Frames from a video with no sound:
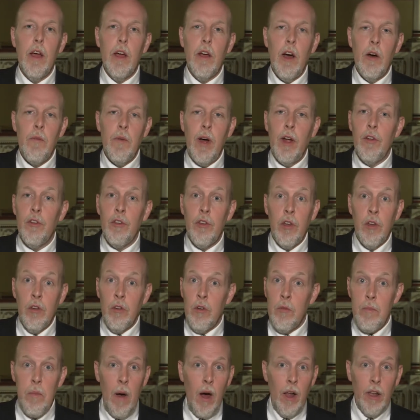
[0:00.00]
amounts to
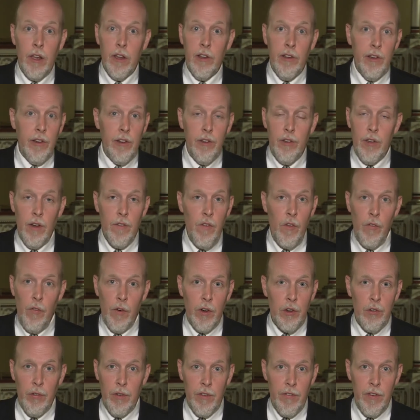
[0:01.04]
new policies, some of
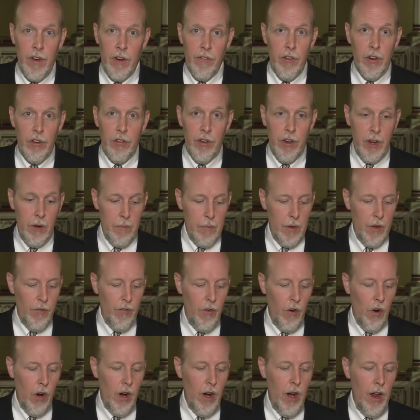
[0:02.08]
which we've never seen
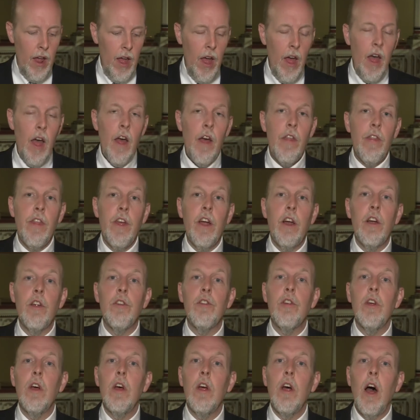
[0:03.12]
before.
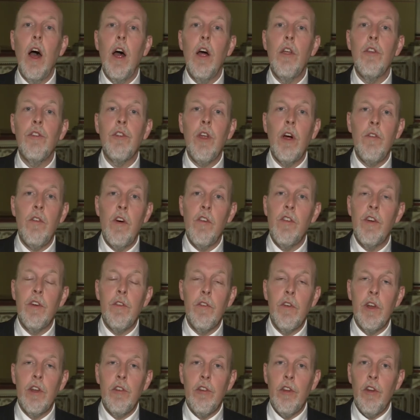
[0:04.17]
There's some of it
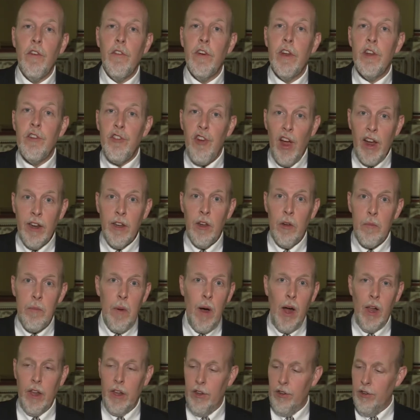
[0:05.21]
which are rejected
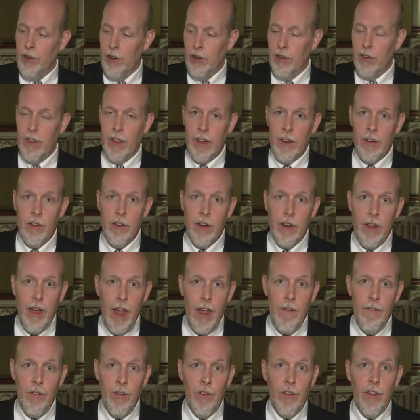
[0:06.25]
policies, things that
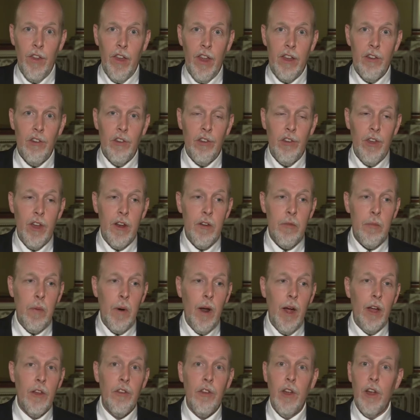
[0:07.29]
came through the legislative
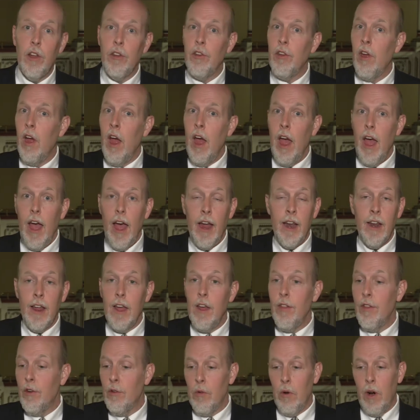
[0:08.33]
process and
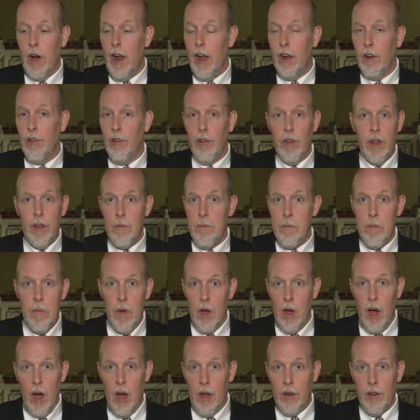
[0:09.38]
either were actually
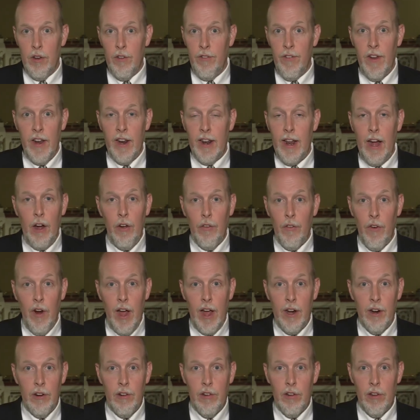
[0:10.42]
defeated
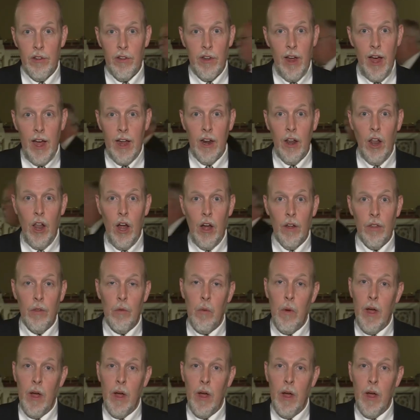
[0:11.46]
outright or just died along the